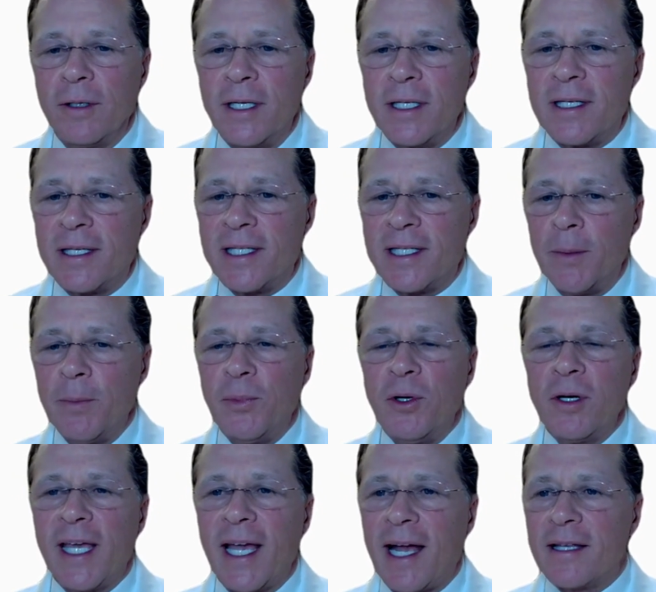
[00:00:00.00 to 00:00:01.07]
It's a
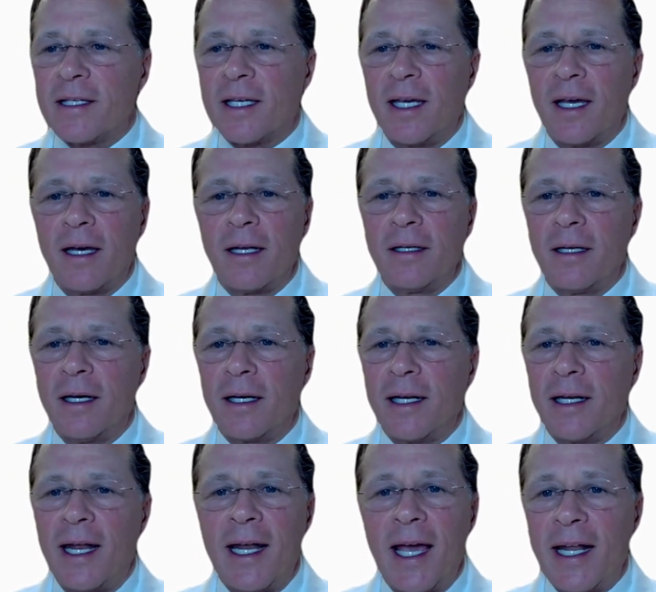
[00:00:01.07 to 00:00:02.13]
simple CAT scan,
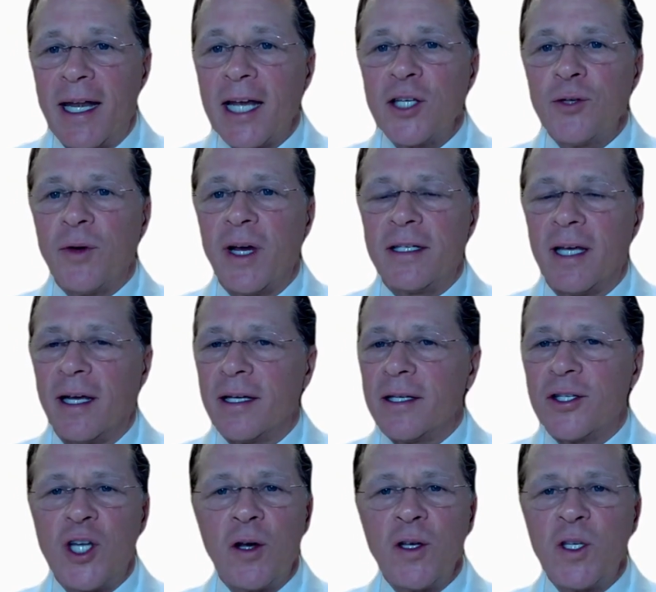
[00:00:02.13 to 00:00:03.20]
an X-ray
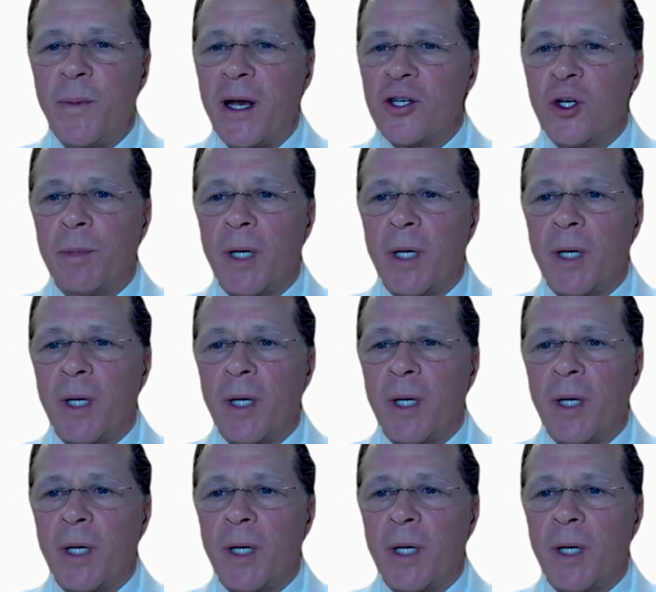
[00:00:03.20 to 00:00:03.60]
test, no special